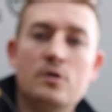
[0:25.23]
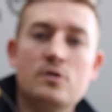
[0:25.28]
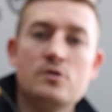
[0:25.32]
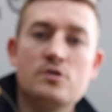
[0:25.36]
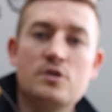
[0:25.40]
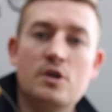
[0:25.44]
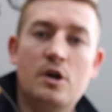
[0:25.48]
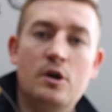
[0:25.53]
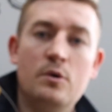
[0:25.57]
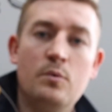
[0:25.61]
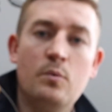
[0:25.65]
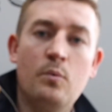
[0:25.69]

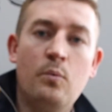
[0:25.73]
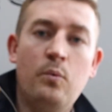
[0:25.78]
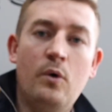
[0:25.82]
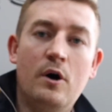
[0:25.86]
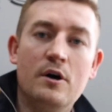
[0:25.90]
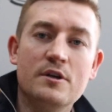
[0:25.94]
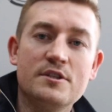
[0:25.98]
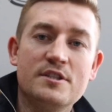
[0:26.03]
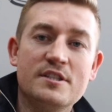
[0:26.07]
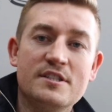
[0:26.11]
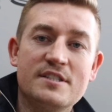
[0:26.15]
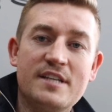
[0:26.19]
So
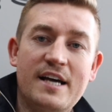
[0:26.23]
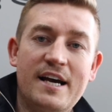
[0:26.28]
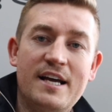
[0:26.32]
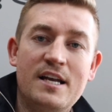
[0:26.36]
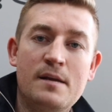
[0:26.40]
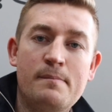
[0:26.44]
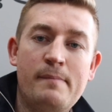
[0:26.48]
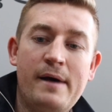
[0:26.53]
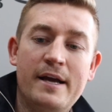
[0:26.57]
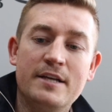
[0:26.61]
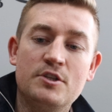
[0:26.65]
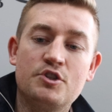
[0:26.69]
what has the
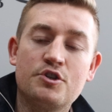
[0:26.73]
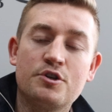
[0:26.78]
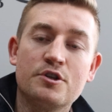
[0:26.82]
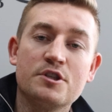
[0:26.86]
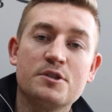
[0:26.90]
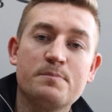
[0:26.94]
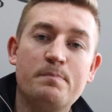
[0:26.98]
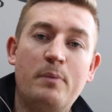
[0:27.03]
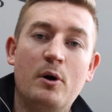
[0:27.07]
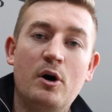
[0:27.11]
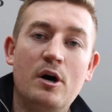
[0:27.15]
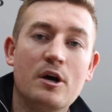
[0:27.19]
Taylormade
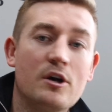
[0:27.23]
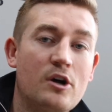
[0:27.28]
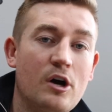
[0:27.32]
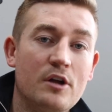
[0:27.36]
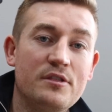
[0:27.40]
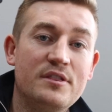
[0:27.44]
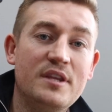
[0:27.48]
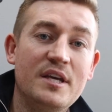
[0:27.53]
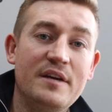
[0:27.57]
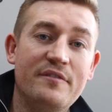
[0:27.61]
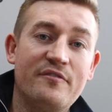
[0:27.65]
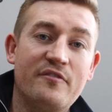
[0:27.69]
Truss putter
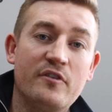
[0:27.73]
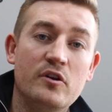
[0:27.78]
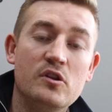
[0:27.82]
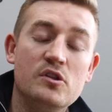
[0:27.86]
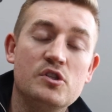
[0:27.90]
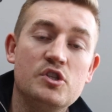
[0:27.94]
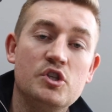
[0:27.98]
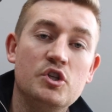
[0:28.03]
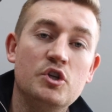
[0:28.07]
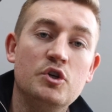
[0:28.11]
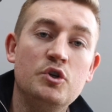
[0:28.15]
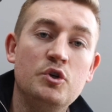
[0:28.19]
got different
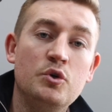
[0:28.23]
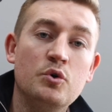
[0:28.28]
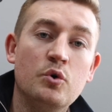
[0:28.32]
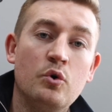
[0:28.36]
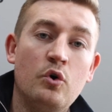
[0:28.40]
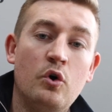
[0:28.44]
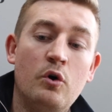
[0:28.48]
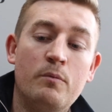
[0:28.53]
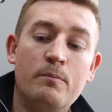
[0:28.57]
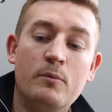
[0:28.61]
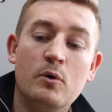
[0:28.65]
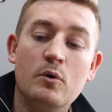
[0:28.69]
to your
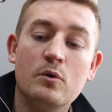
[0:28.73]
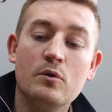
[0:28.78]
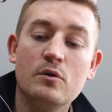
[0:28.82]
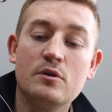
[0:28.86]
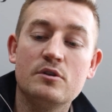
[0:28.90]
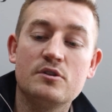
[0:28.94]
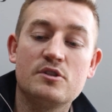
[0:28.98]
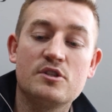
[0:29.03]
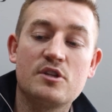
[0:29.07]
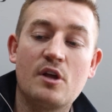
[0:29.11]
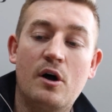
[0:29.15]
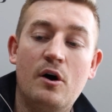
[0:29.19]

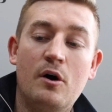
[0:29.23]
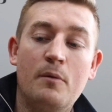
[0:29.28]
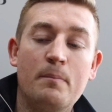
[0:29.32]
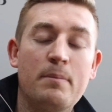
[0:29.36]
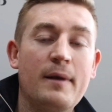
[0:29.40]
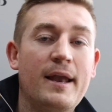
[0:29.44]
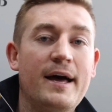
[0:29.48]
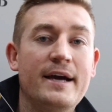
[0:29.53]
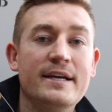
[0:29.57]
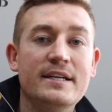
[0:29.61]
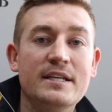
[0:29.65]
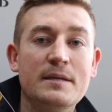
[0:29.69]
normal style
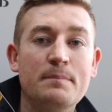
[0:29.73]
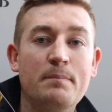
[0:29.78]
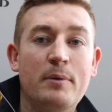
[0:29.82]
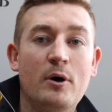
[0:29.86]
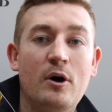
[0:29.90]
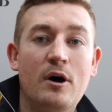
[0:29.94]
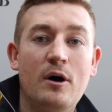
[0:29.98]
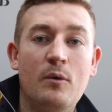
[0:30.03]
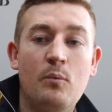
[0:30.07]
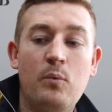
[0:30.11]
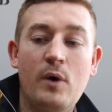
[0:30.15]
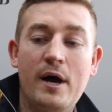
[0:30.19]
bladed
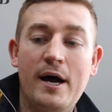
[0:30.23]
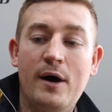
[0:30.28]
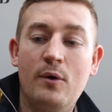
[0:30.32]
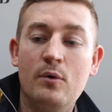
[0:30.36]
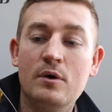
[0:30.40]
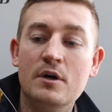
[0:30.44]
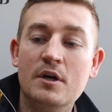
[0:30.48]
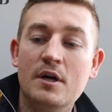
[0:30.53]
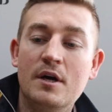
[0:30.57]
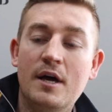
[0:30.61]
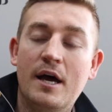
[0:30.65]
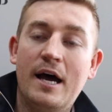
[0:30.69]
putter?
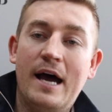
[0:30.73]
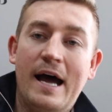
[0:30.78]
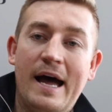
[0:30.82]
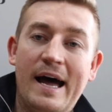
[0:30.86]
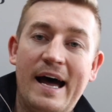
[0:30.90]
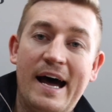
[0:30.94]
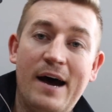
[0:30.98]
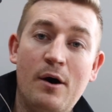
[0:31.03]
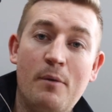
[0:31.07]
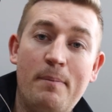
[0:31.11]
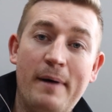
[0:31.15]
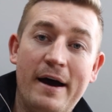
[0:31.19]
Well,
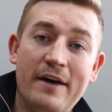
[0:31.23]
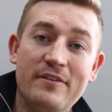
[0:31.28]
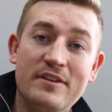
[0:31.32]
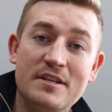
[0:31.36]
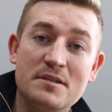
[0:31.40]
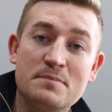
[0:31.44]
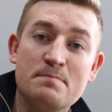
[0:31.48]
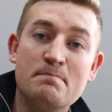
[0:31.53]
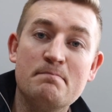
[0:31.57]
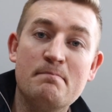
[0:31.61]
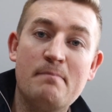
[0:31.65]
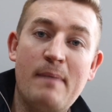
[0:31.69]
how about
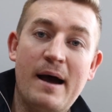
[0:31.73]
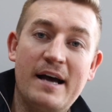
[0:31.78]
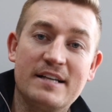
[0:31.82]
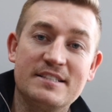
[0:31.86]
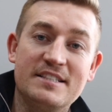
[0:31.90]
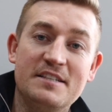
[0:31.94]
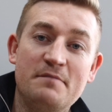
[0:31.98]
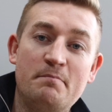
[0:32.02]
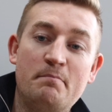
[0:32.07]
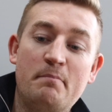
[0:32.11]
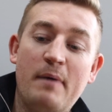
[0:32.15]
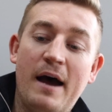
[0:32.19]
this
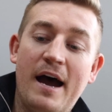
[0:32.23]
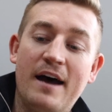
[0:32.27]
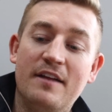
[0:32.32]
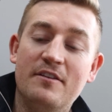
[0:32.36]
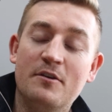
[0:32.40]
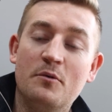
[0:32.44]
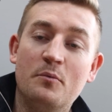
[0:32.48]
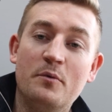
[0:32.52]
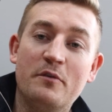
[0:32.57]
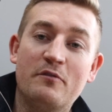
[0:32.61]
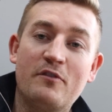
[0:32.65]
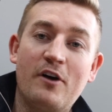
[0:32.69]
massive back
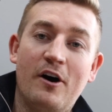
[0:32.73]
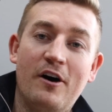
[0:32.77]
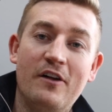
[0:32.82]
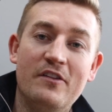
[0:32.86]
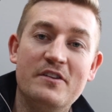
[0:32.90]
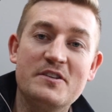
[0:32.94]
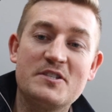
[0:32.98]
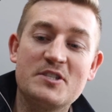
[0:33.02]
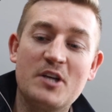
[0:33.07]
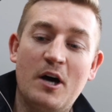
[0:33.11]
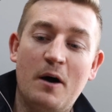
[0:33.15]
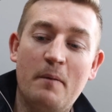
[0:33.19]
that we've got on
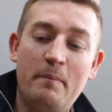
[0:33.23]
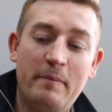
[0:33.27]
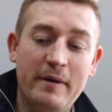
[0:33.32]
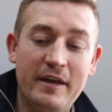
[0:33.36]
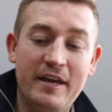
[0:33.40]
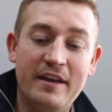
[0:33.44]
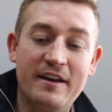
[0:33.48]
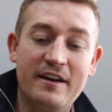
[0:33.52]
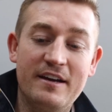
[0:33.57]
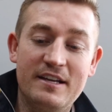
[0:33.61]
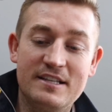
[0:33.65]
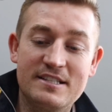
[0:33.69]
the top
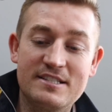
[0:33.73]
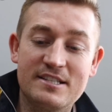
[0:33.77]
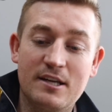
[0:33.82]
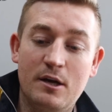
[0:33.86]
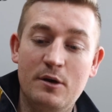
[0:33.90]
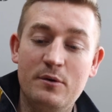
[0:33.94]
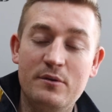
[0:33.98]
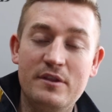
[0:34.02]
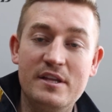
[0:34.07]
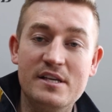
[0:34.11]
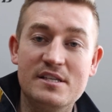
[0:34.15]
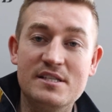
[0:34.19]
here?
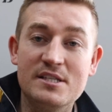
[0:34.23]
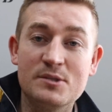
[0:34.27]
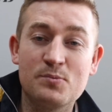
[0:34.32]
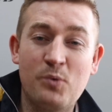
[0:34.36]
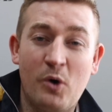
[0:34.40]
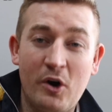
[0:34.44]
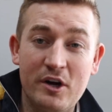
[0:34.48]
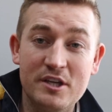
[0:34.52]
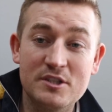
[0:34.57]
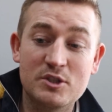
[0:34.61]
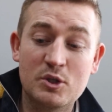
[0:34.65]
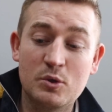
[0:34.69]
So this is
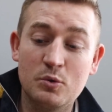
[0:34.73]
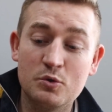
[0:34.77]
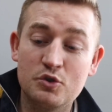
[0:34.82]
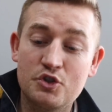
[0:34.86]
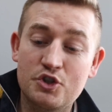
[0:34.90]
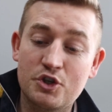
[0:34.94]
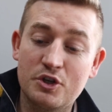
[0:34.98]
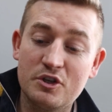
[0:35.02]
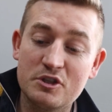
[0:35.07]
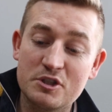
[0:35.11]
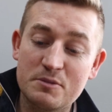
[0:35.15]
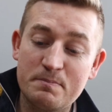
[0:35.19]
why it's called
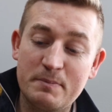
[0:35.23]
truss,